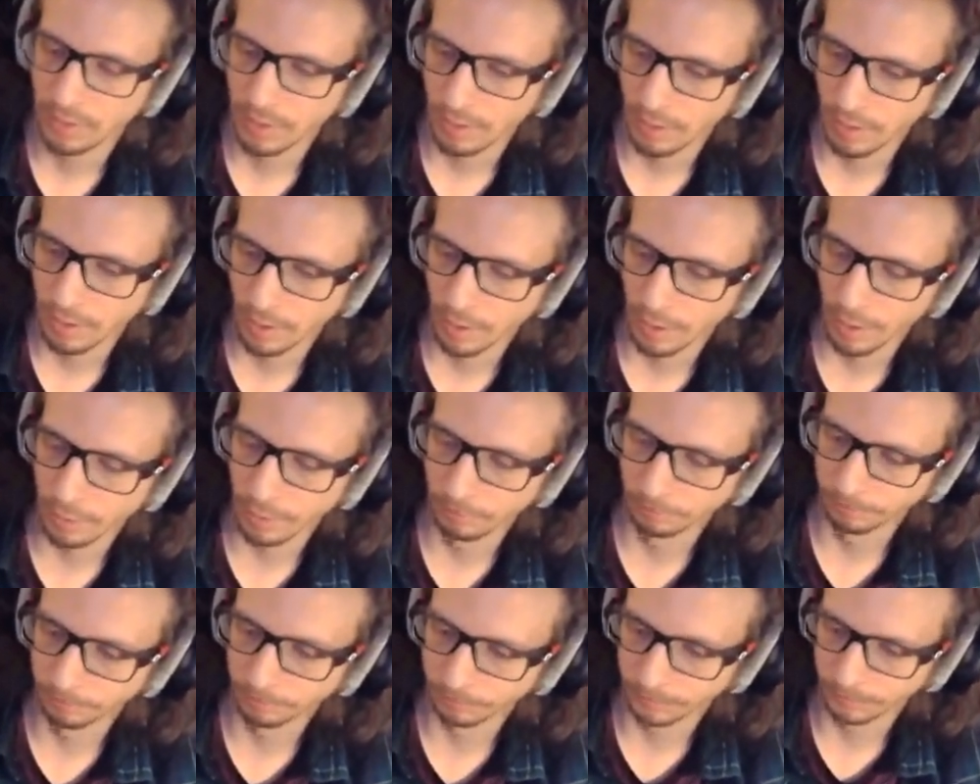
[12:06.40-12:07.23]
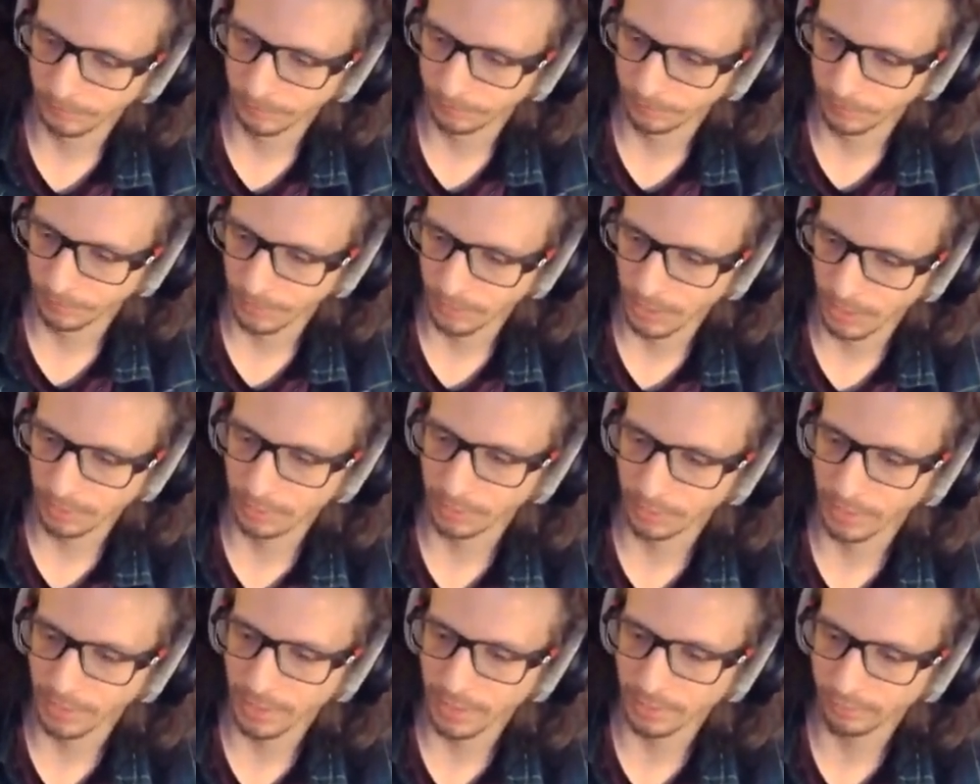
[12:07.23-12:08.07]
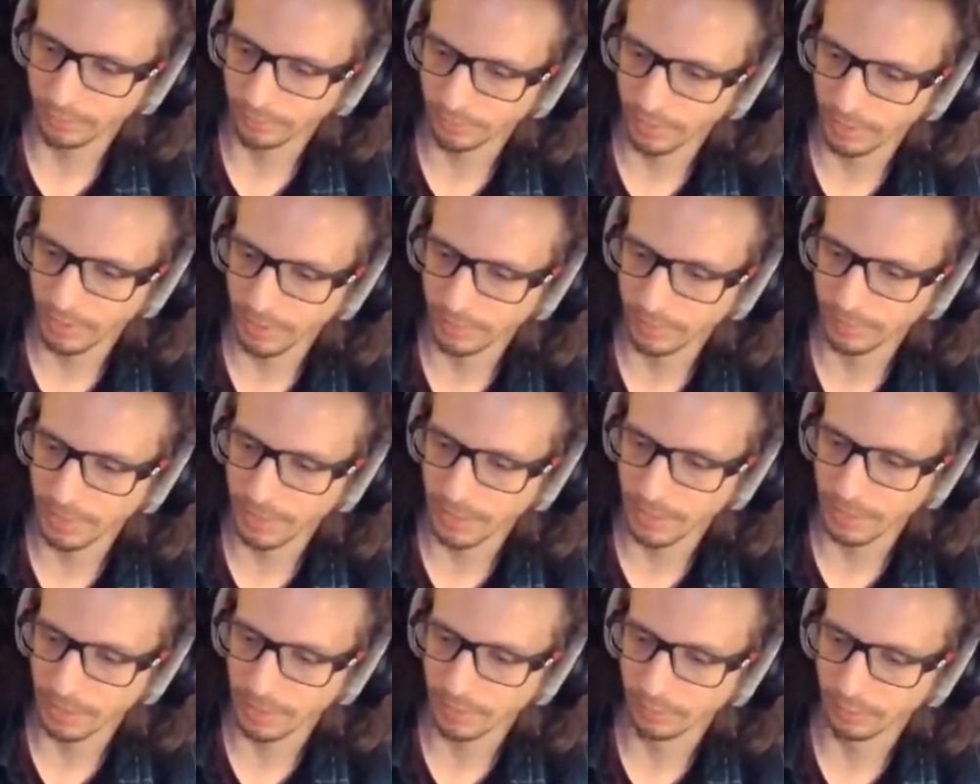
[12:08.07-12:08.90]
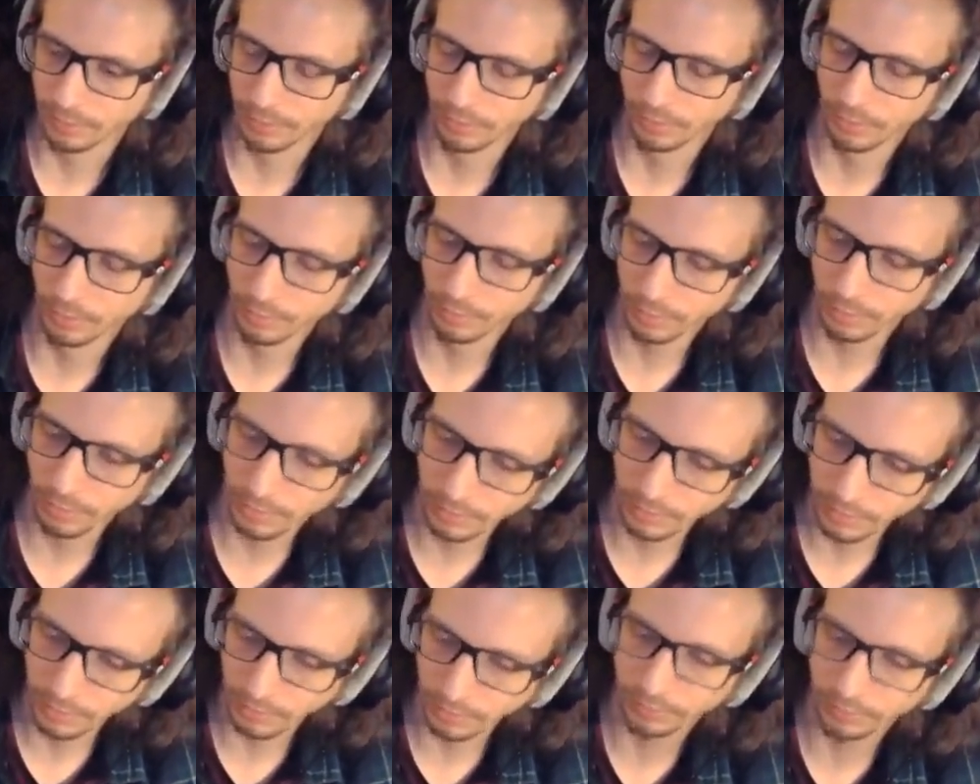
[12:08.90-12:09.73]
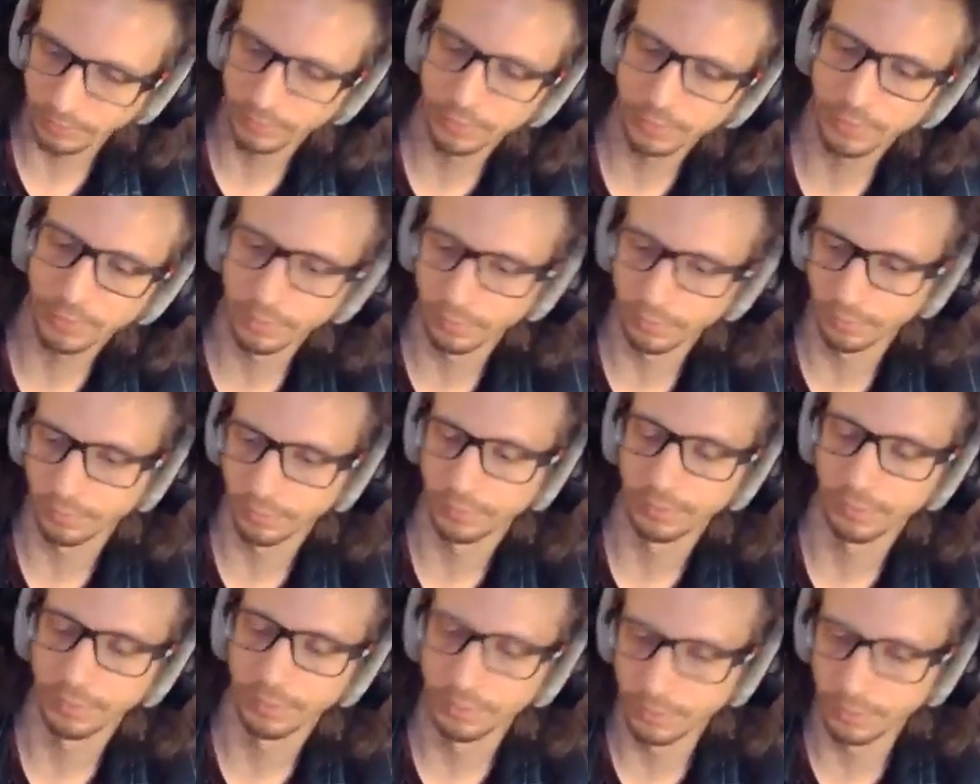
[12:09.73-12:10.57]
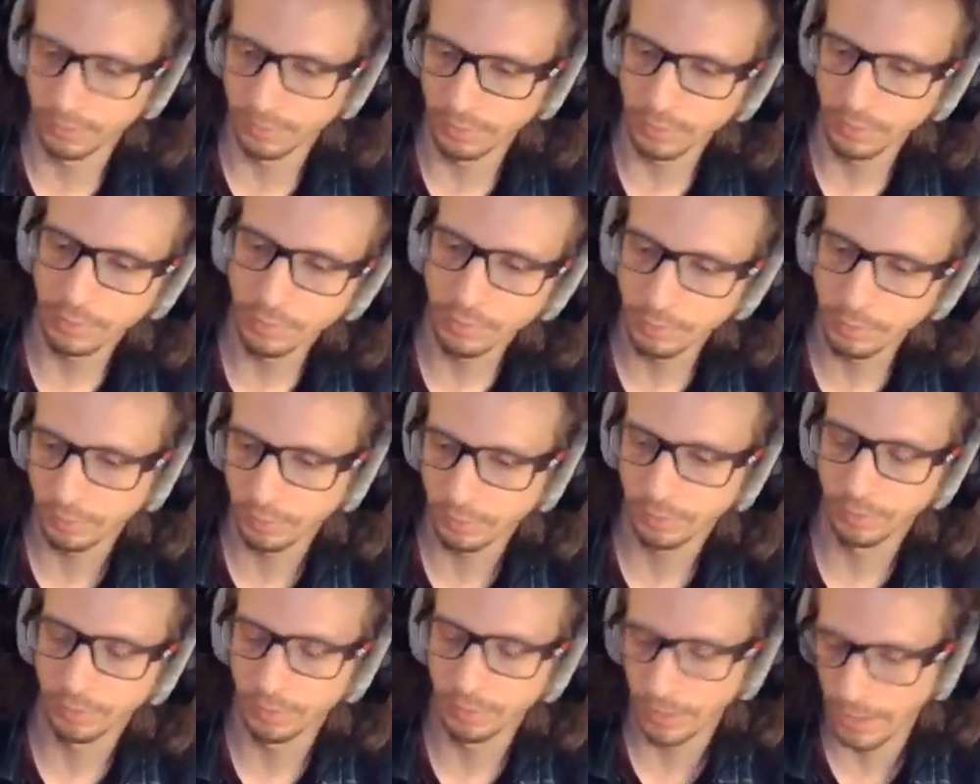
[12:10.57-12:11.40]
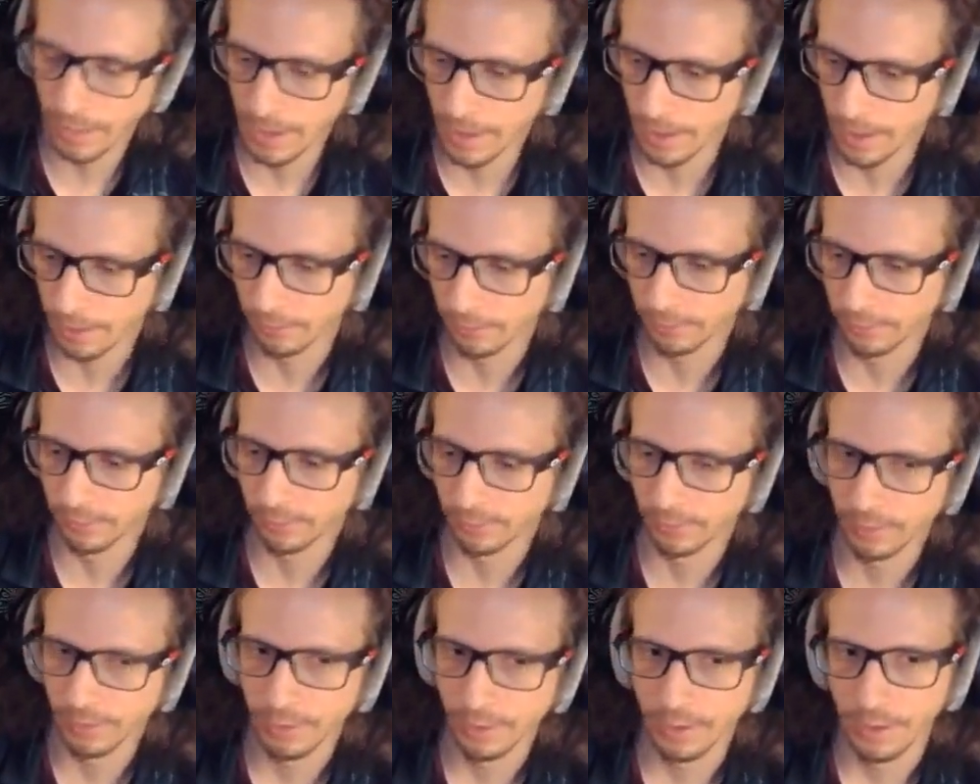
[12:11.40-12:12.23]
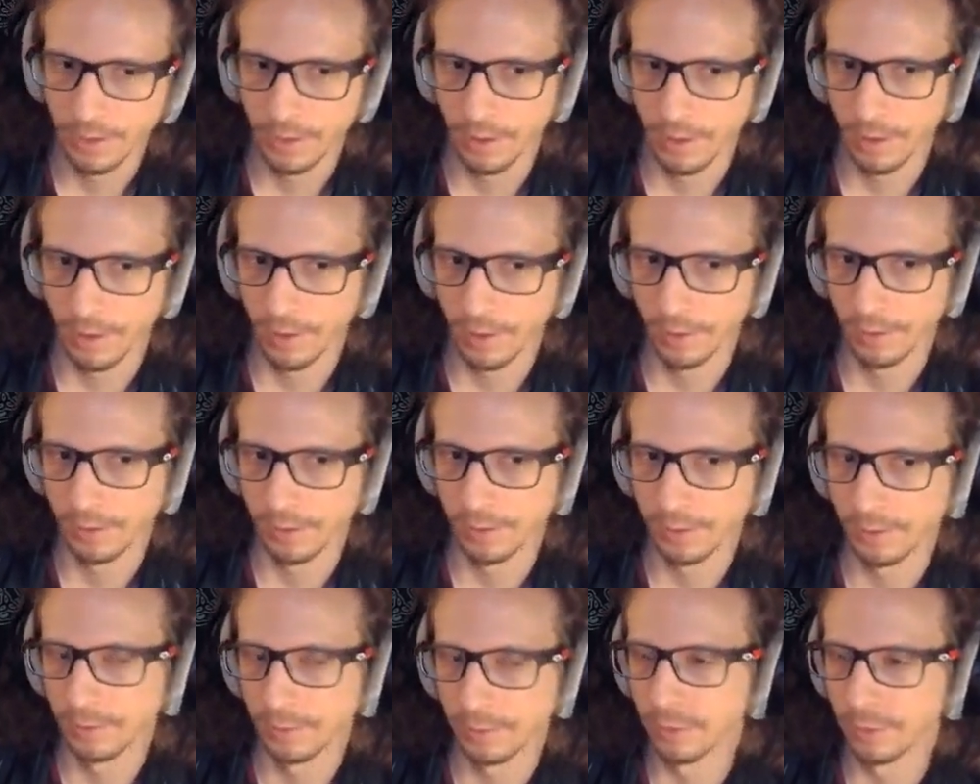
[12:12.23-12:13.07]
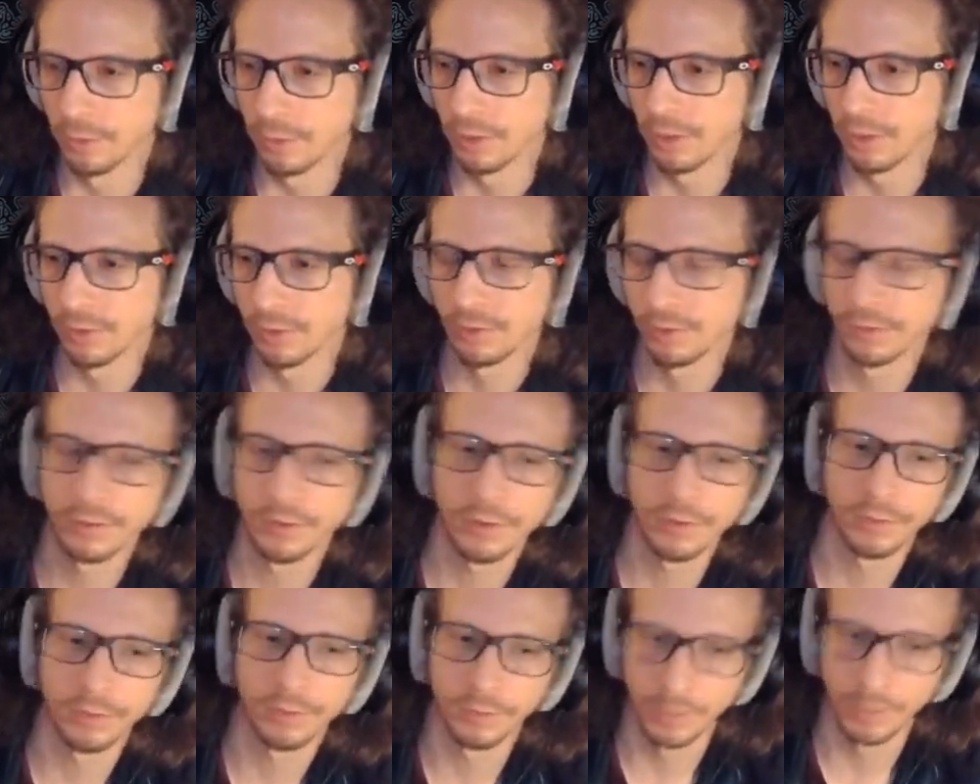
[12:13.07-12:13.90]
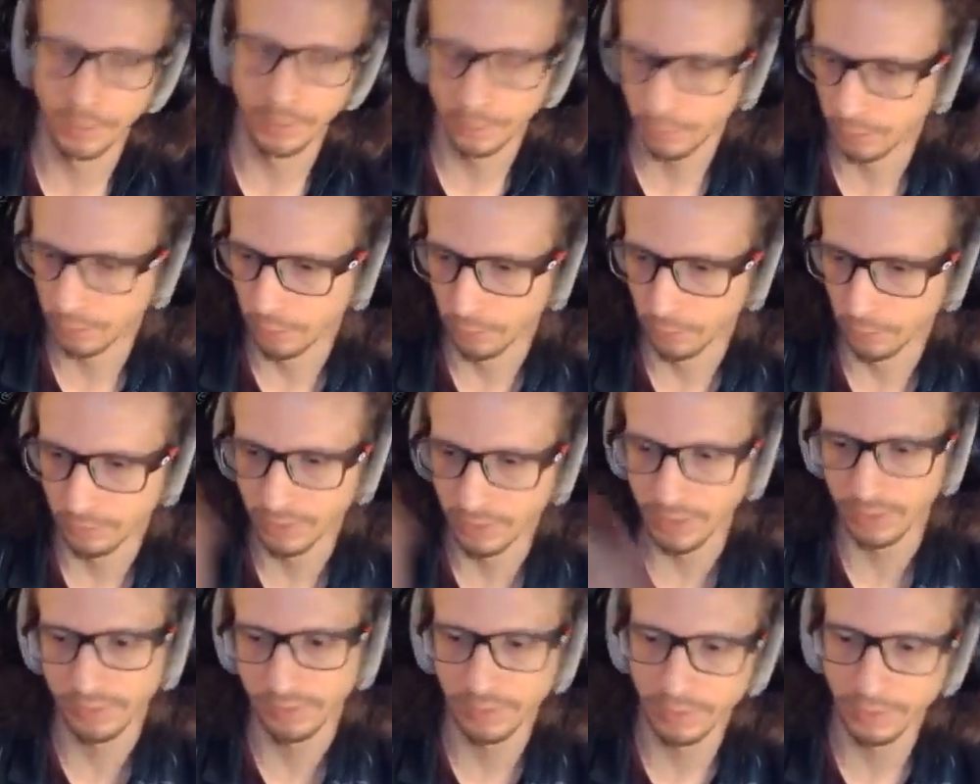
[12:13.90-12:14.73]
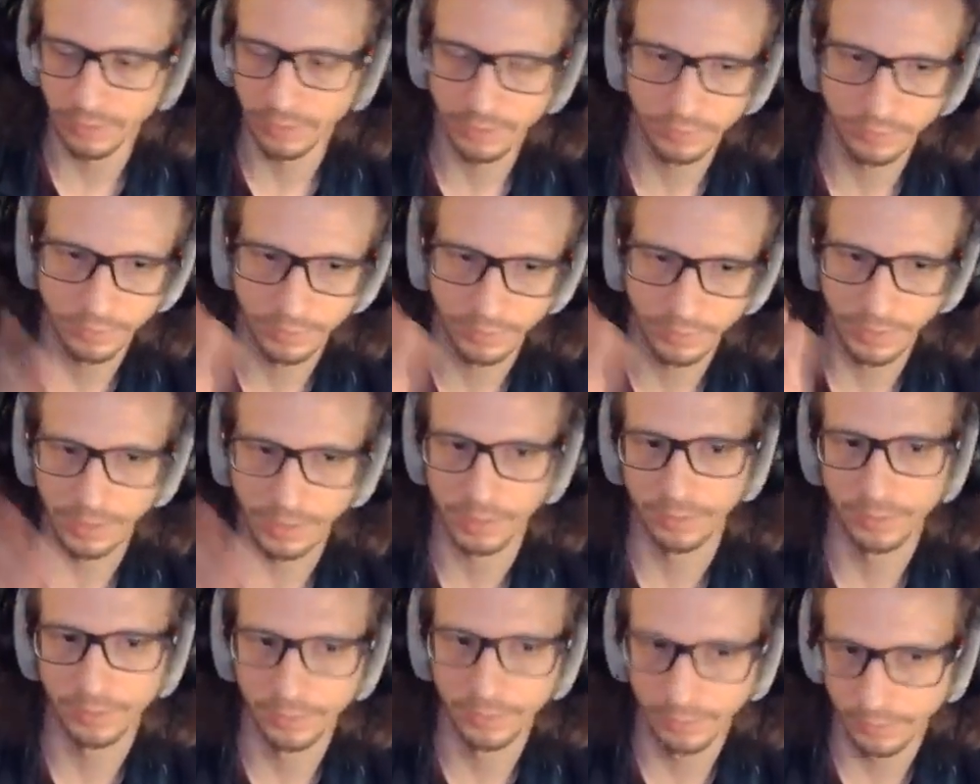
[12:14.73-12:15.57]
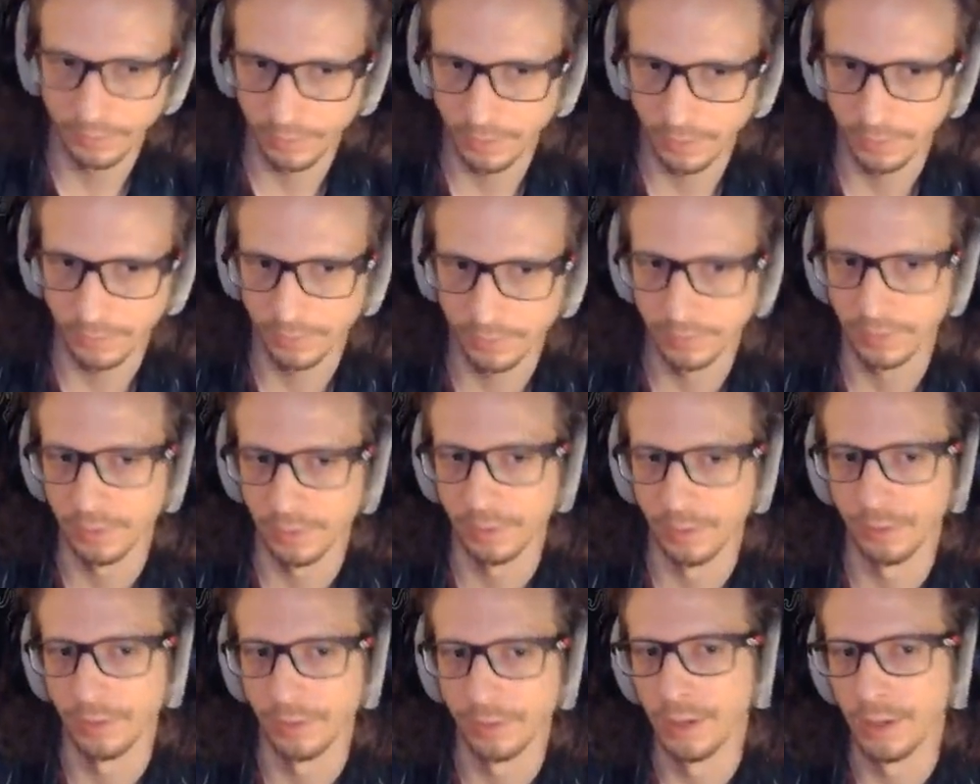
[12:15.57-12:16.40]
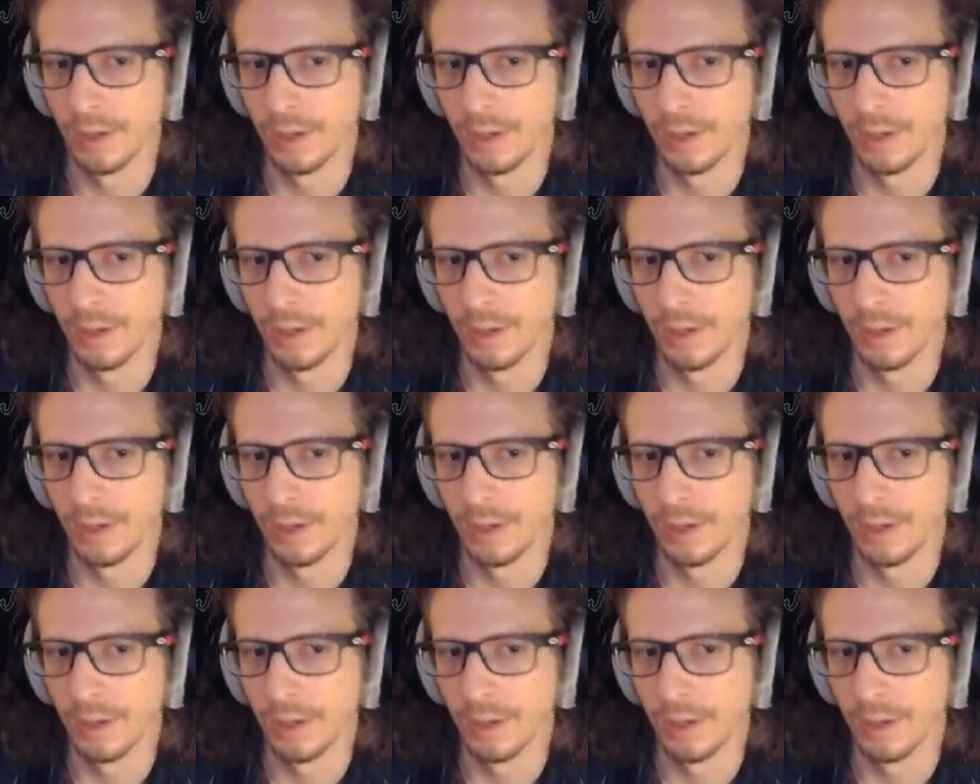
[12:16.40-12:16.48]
um, in the last five days, they're going to get served new ads uh, and you can start like, you know, testing different ads and stuff in here.